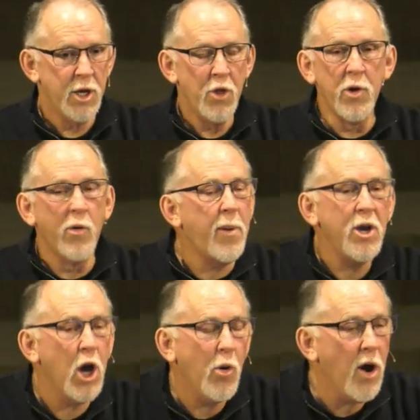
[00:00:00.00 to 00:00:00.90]
There will be
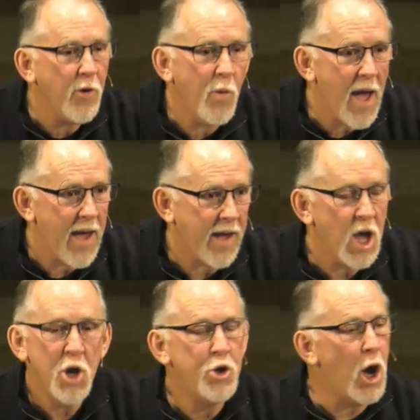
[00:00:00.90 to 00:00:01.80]
no other way,
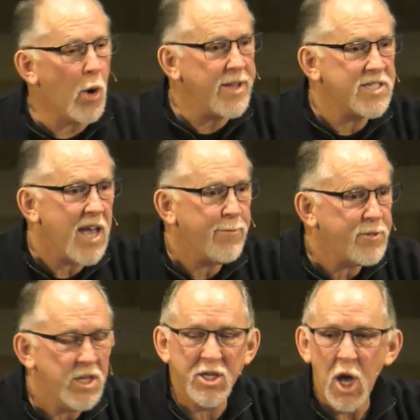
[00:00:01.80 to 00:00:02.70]
no
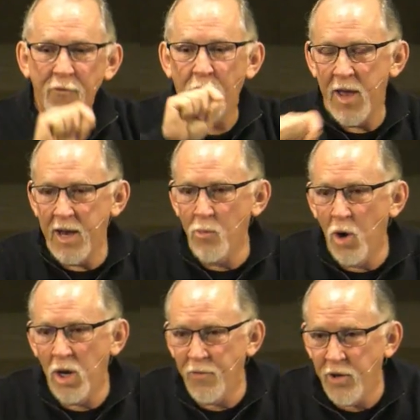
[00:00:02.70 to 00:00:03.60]
exceptions for any
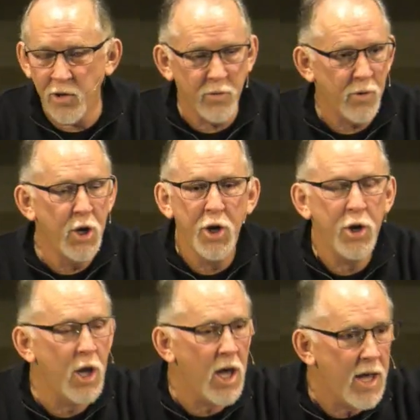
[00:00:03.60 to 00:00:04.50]
one of you,
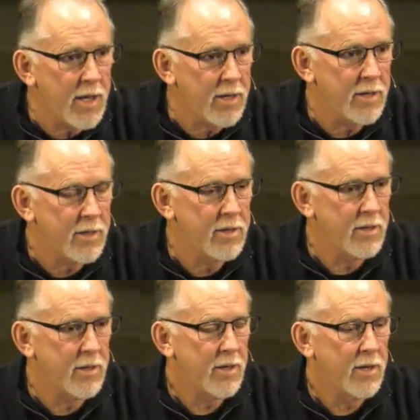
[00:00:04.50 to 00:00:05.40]
none.
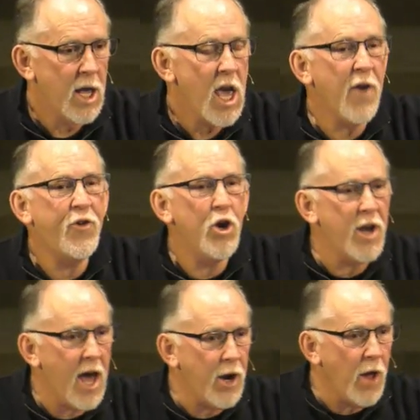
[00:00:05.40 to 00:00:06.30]
If you're
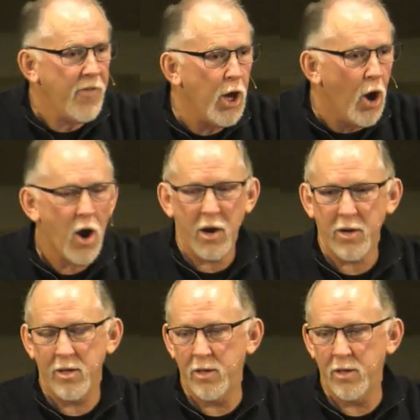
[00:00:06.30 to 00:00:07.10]
not on the ark,